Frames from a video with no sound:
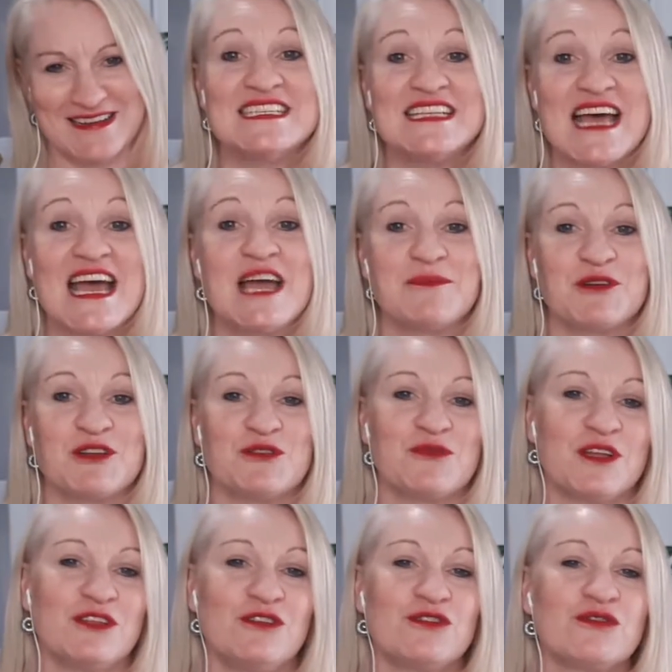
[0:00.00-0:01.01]
Today, I'm gonna
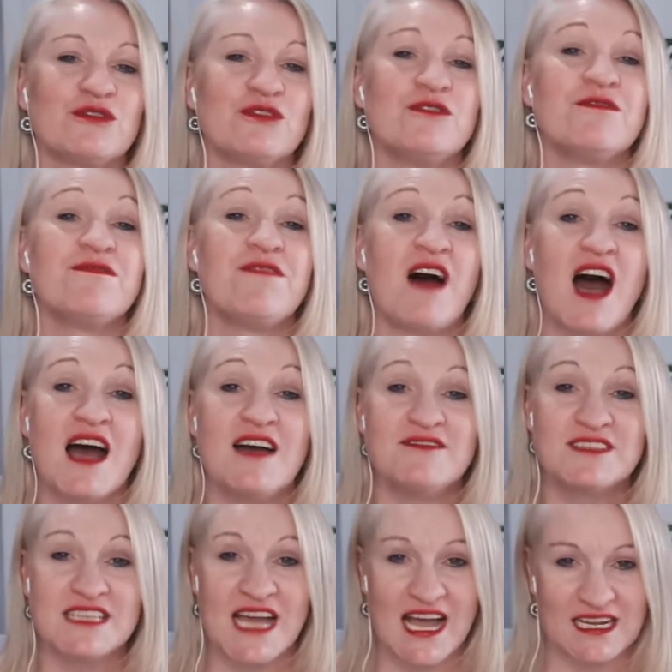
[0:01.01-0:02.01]
run you through
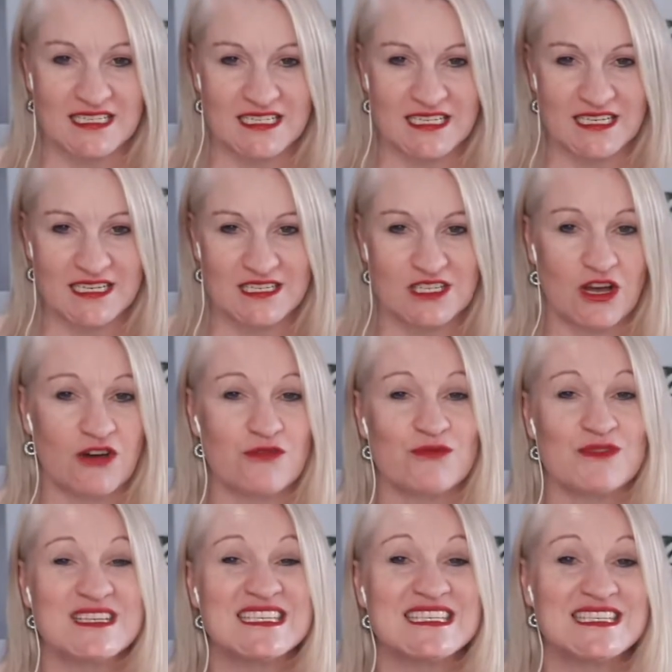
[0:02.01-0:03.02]
5 tactics on
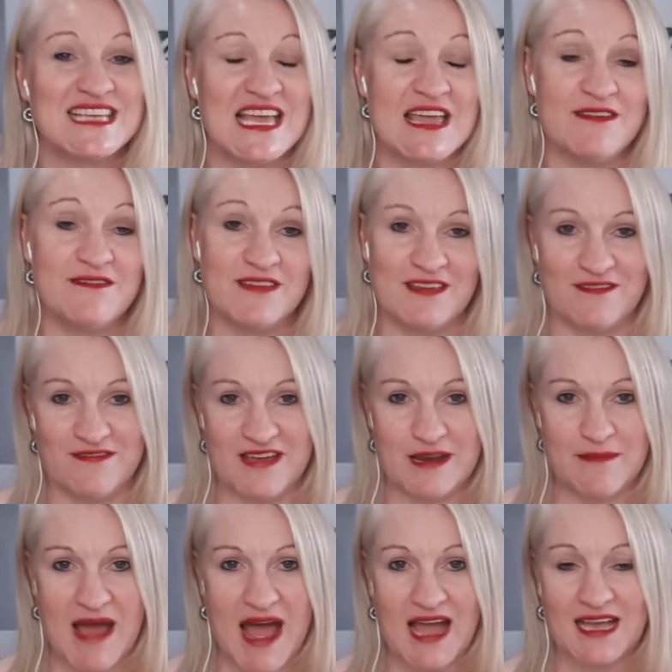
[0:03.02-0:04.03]
receiving
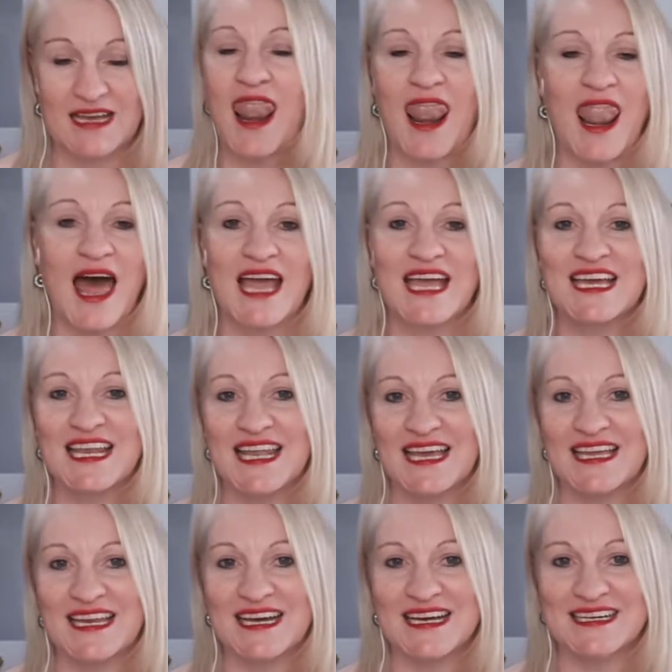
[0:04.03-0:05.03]
feedback like a
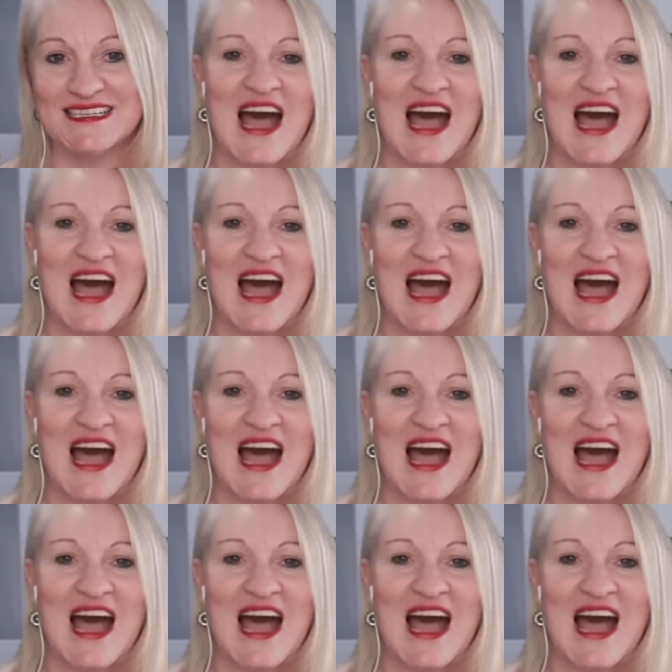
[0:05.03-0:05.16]
leader.